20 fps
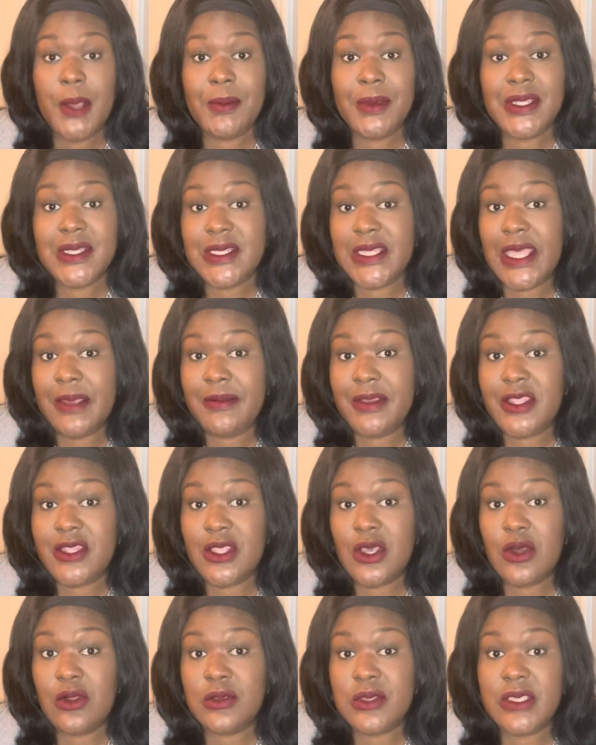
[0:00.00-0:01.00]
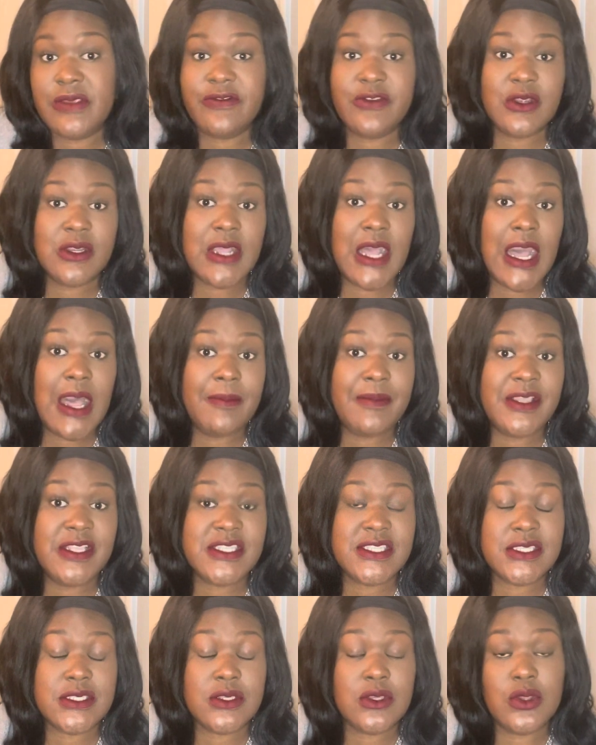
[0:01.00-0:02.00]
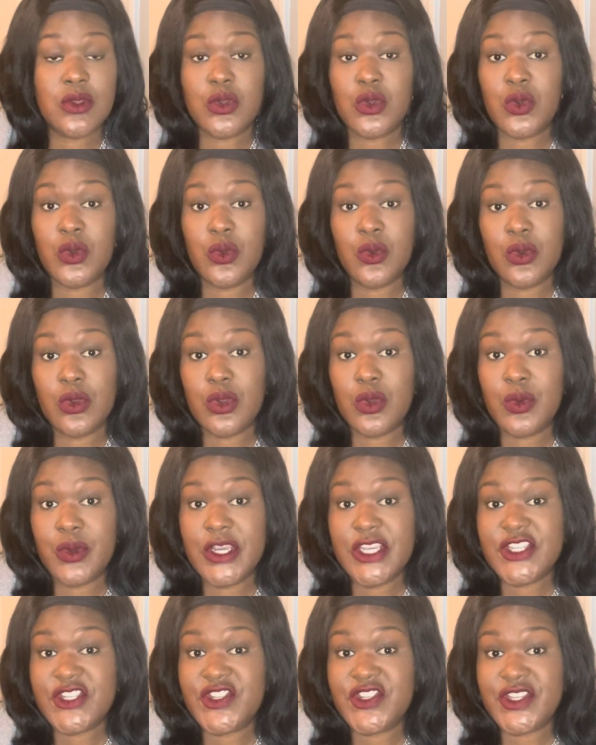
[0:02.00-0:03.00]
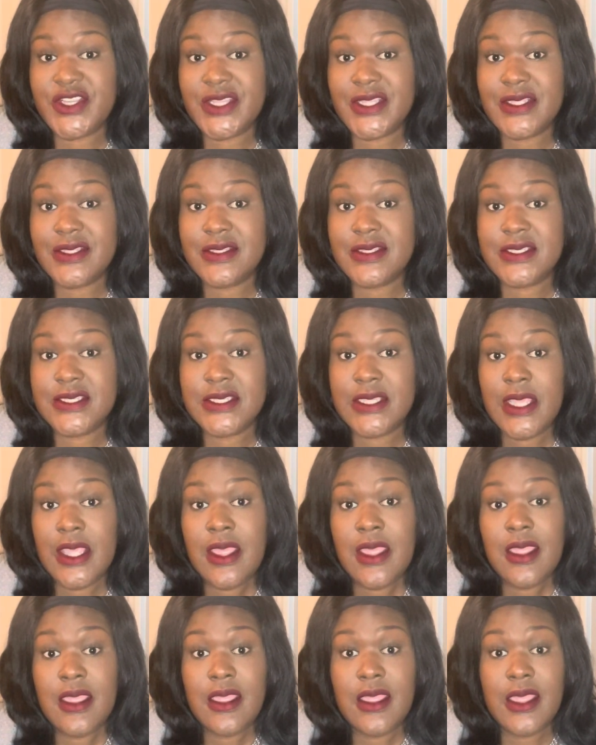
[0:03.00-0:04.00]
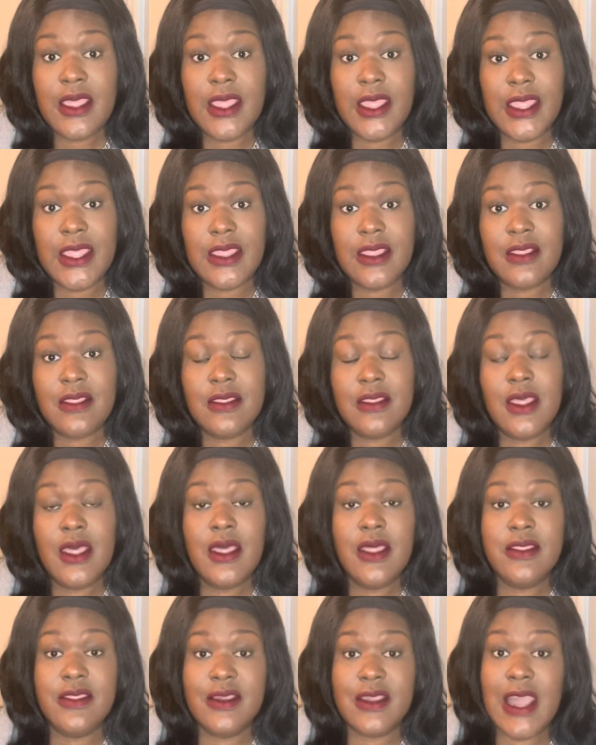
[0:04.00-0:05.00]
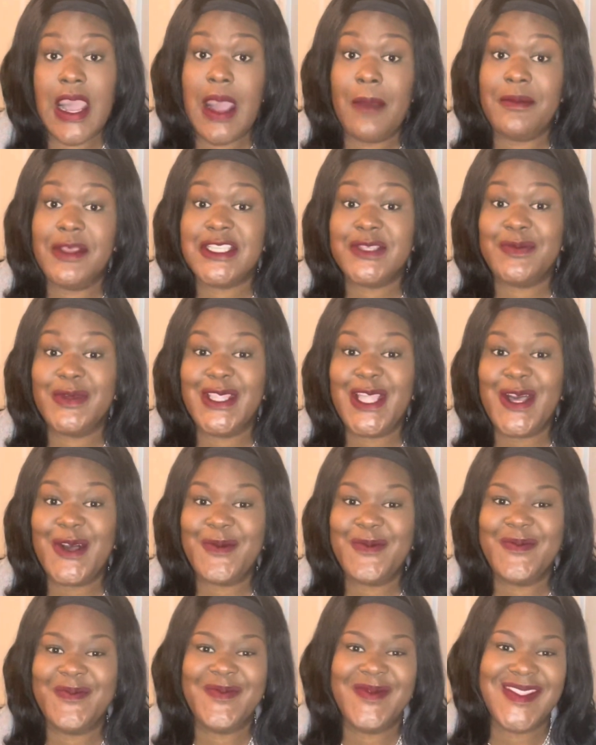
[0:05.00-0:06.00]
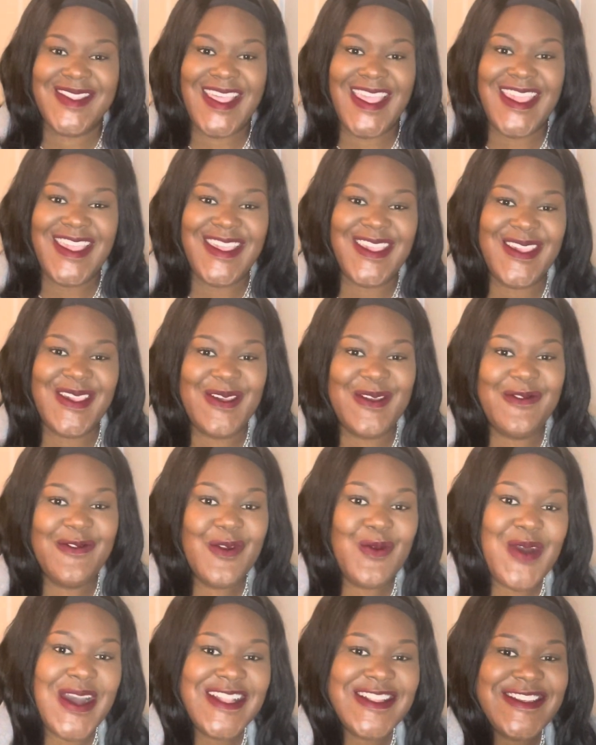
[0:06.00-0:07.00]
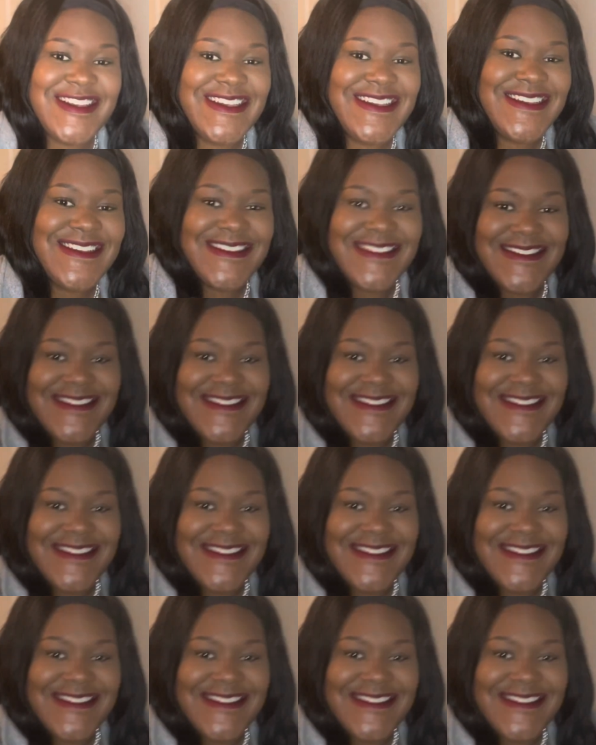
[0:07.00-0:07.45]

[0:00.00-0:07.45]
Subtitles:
let me know. Leave your comments or questions in the comments below. Thank you for watching.